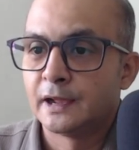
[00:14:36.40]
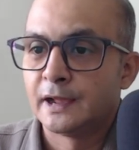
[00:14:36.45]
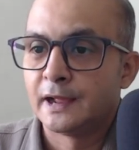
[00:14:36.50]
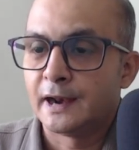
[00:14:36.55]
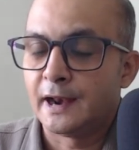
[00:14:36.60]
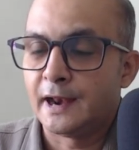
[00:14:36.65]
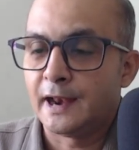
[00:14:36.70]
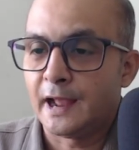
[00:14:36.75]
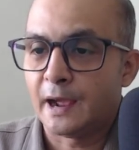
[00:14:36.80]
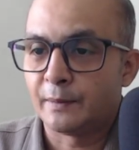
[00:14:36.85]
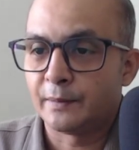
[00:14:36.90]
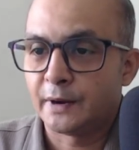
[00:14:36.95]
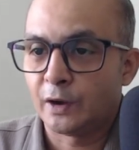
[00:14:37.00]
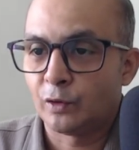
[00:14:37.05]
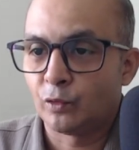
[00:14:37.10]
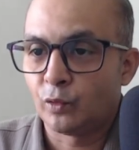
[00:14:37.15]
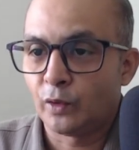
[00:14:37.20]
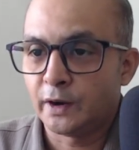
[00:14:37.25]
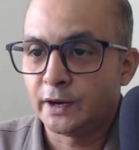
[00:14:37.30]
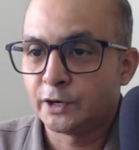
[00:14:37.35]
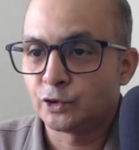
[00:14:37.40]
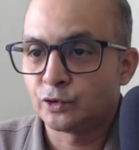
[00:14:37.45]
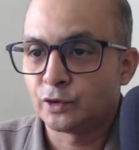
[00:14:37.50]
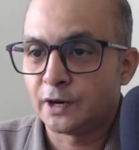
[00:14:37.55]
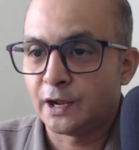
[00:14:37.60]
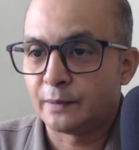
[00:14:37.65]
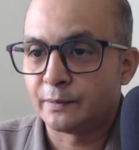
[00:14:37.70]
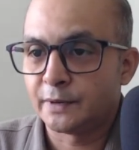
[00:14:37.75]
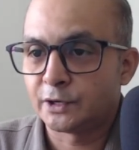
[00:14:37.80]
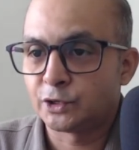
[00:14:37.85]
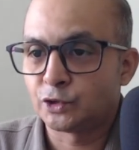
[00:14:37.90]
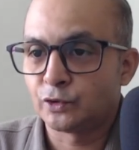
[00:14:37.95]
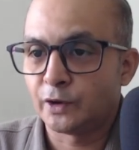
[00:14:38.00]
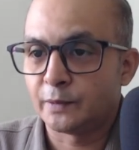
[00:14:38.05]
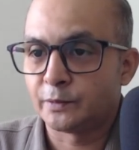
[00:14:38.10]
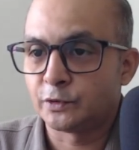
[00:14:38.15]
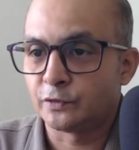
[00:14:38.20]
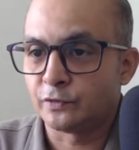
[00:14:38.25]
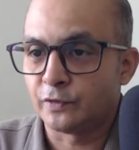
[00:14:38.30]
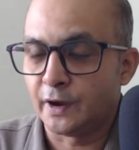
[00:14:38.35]
Lambda 1 into lambda 2 I
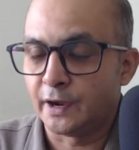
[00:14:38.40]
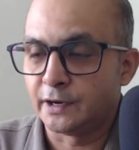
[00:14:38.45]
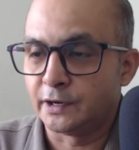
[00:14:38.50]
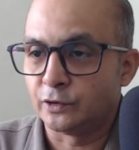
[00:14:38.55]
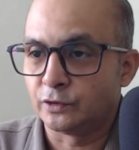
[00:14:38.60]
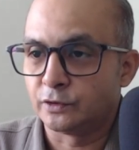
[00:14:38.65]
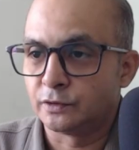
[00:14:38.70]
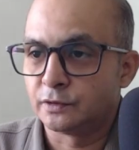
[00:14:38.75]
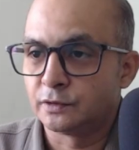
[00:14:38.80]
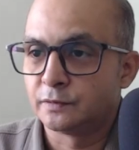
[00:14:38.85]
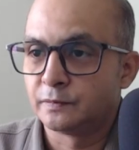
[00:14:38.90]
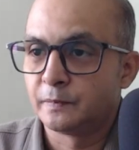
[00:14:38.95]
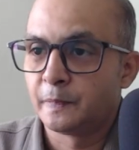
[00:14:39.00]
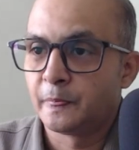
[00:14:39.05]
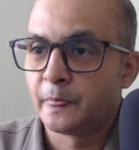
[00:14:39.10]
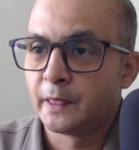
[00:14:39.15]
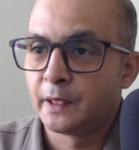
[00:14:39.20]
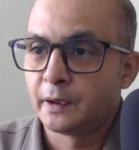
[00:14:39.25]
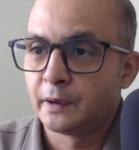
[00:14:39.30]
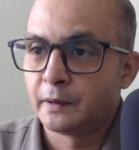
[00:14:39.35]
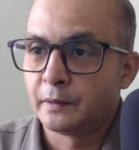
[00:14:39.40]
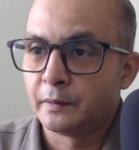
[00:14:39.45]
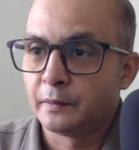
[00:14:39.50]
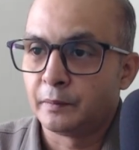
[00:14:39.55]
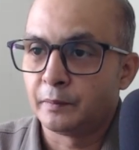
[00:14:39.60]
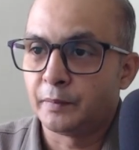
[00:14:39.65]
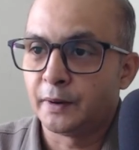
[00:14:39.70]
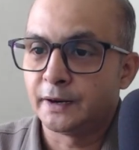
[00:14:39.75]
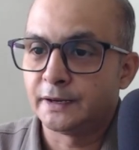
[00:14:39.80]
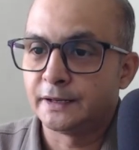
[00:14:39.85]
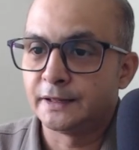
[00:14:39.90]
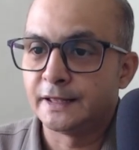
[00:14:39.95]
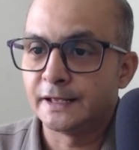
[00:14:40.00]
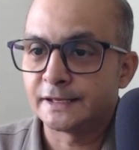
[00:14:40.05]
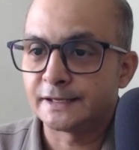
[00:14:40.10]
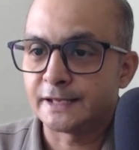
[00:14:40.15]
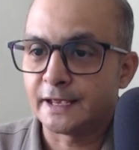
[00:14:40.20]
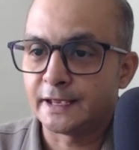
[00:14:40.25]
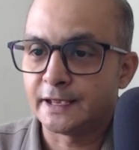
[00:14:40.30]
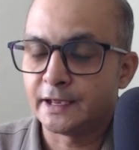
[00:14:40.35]
have to find out. But
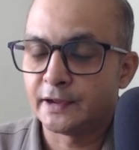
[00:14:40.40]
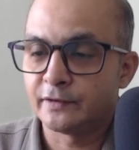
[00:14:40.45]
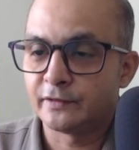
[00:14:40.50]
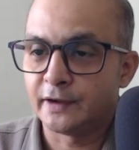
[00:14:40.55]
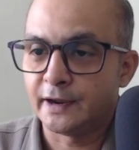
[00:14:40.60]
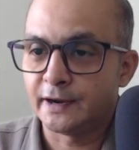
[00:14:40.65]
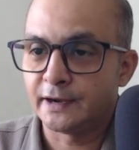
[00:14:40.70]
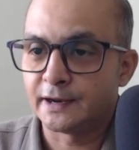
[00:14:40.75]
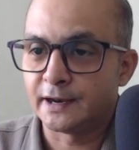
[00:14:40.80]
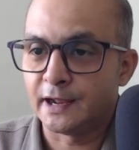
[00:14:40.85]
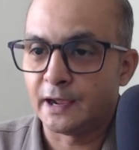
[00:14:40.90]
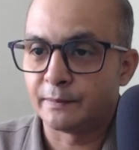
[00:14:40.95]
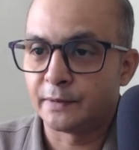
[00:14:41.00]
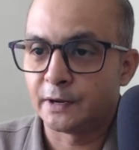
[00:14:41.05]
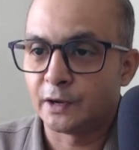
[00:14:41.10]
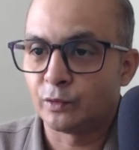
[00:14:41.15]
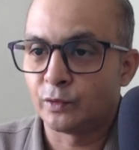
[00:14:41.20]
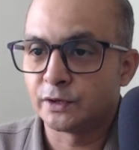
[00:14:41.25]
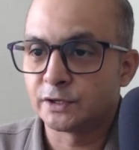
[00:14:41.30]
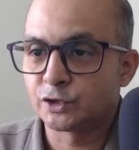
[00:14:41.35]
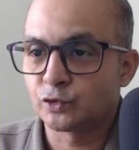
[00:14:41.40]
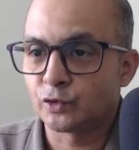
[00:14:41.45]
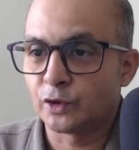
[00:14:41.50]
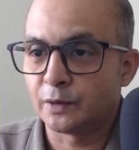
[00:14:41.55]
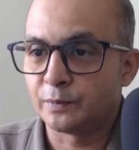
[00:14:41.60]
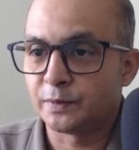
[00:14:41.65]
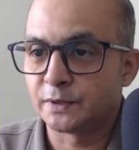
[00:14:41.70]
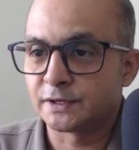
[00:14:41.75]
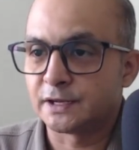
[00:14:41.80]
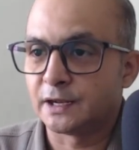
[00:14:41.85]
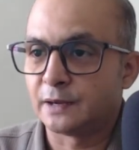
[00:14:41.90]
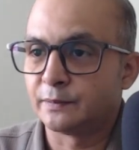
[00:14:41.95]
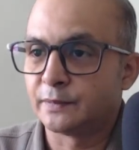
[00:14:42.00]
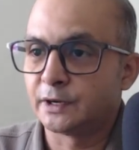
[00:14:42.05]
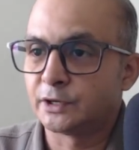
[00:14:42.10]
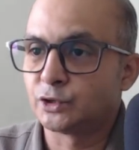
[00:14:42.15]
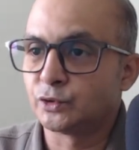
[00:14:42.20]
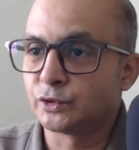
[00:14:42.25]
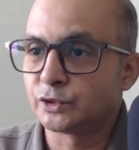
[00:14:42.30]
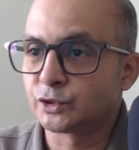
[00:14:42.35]
this I can write lambda 1 square plus lambda
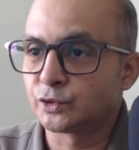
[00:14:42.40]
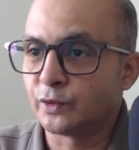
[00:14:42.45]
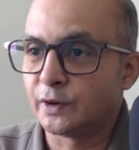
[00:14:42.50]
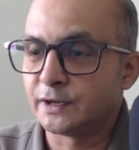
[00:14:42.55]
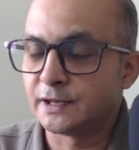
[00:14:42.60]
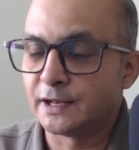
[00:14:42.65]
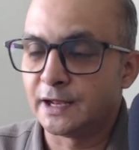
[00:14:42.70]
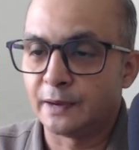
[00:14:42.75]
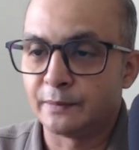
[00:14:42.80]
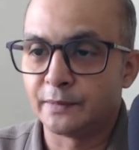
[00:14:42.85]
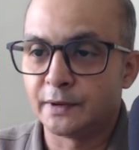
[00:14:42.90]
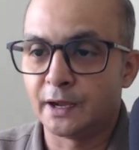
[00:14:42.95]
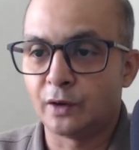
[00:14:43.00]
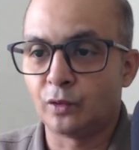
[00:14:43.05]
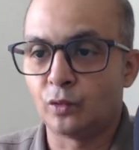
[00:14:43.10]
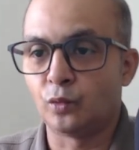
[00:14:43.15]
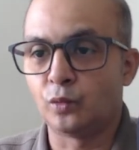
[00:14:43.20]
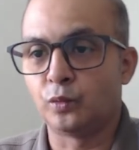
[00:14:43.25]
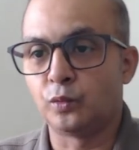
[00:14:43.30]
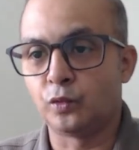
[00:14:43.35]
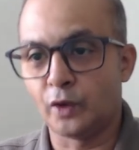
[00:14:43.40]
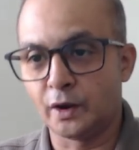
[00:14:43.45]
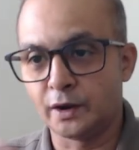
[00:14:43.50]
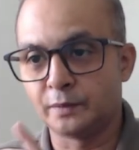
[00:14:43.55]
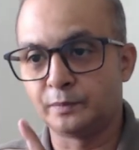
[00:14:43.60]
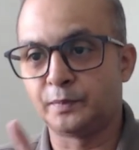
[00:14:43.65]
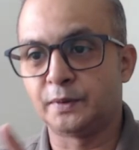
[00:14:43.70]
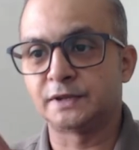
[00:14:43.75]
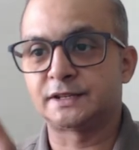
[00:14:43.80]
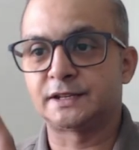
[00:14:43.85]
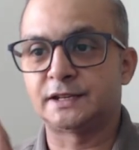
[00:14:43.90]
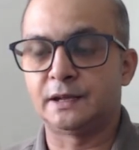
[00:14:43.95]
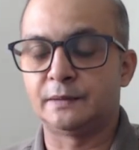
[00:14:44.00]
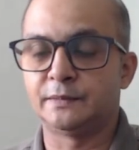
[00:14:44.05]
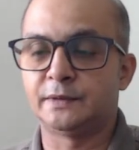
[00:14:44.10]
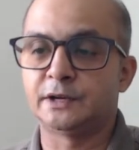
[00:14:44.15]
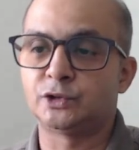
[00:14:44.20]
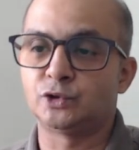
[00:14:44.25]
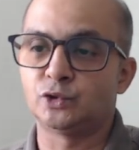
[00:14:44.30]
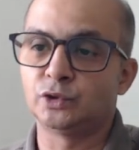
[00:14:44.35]
2 square is lambda 1 plus
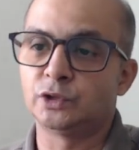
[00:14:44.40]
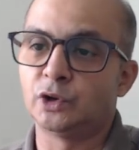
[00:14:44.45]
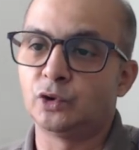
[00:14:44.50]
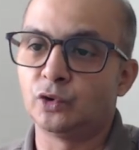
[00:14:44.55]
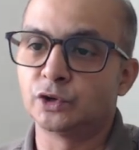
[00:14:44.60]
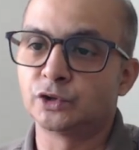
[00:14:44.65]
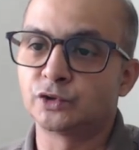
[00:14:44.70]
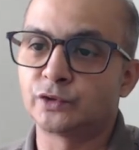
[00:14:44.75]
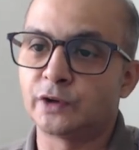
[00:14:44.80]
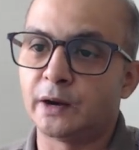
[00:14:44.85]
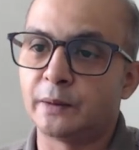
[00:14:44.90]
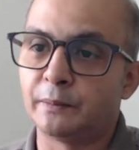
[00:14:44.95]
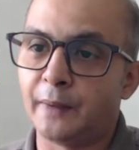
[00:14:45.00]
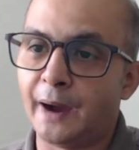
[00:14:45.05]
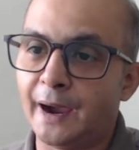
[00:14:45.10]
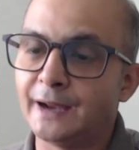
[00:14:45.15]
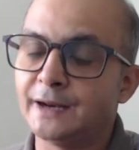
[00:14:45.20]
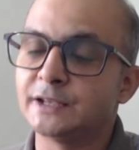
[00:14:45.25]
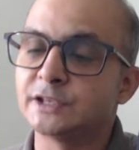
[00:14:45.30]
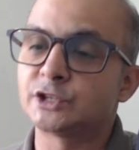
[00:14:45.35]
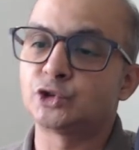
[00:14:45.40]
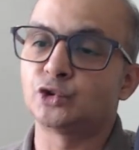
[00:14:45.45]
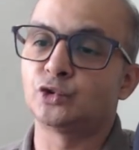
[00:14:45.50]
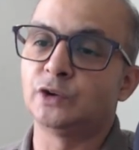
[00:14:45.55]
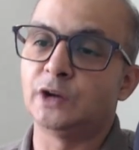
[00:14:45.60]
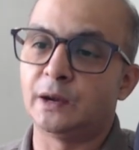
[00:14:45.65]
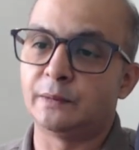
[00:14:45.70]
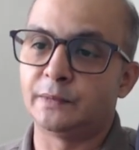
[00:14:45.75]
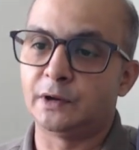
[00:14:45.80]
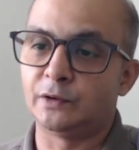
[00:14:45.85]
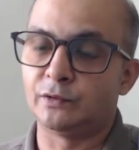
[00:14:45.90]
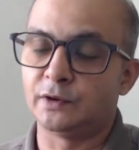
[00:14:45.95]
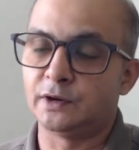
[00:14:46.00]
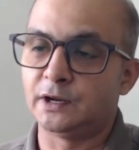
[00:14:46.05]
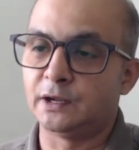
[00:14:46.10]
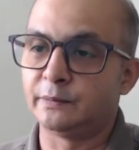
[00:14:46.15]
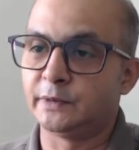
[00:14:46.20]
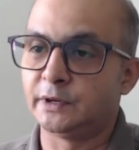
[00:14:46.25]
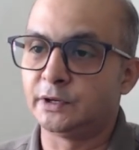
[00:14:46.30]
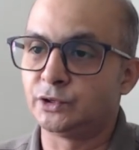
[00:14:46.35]
lambda 2 the whole square minus 2 lambda 1
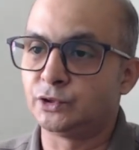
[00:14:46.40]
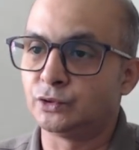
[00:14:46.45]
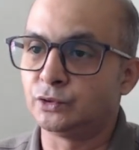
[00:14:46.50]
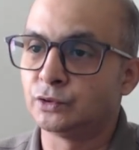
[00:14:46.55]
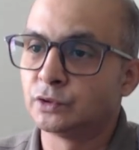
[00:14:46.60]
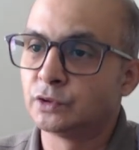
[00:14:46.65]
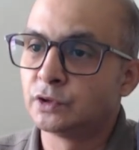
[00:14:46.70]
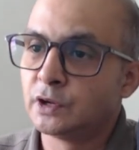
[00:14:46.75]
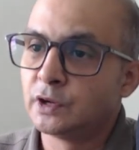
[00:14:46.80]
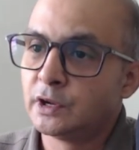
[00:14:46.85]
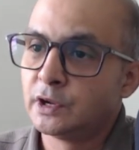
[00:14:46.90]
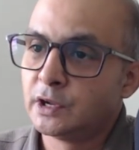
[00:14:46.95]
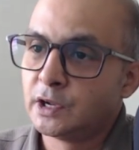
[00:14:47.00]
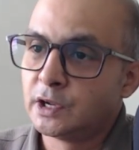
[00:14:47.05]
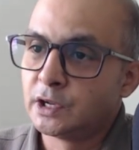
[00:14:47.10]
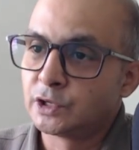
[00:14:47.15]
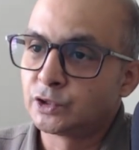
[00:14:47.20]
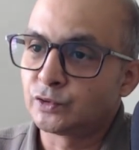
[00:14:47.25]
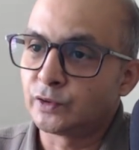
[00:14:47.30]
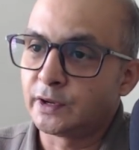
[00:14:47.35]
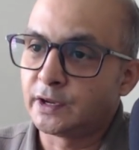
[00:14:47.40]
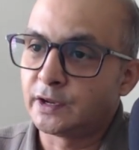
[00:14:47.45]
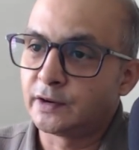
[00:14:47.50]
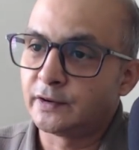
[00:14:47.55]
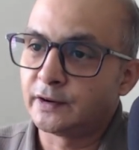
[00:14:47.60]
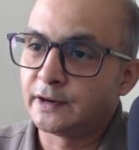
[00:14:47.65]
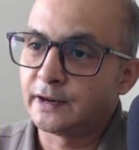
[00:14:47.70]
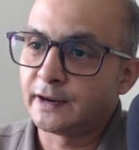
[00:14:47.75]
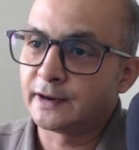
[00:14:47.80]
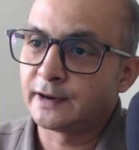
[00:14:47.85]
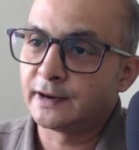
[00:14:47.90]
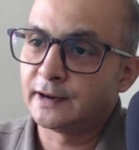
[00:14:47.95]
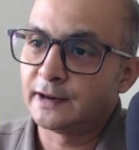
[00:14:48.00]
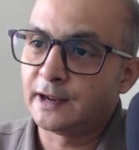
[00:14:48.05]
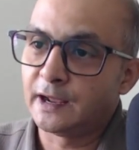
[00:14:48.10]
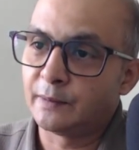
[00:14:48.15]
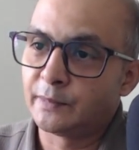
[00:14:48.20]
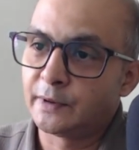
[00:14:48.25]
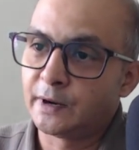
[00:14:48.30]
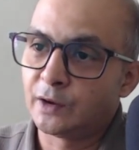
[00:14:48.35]
lambda 2. So I can write directly
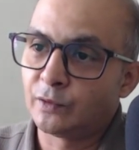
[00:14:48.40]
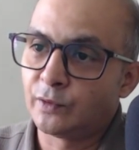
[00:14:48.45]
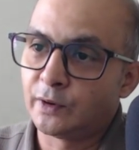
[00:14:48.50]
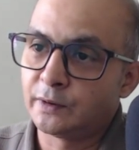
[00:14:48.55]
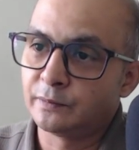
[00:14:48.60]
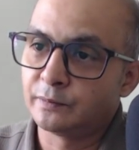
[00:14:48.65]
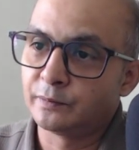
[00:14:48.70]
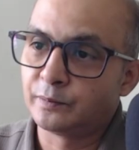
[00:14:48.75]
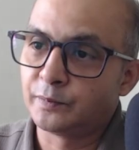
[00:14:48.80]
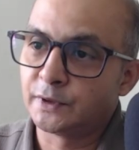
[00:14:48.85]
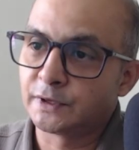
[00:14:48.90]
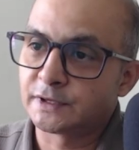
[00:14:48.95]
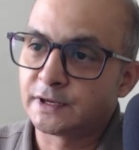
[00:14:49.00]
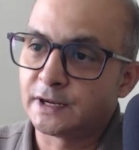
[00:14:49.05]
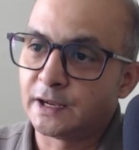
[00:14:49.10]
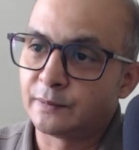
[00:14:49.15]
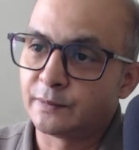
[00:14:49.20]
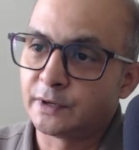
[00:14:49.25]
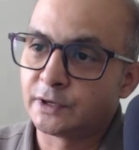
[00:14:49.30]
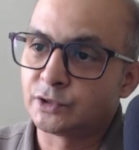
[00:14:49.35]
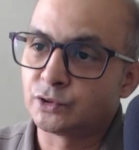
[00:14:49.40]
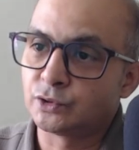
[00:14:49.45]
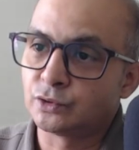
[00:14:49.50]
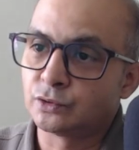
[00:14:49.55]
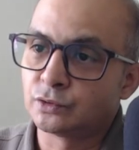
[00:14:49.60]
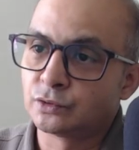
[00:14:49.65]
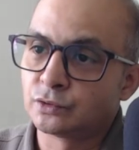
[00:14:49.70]
lambda 1 plus lambda 2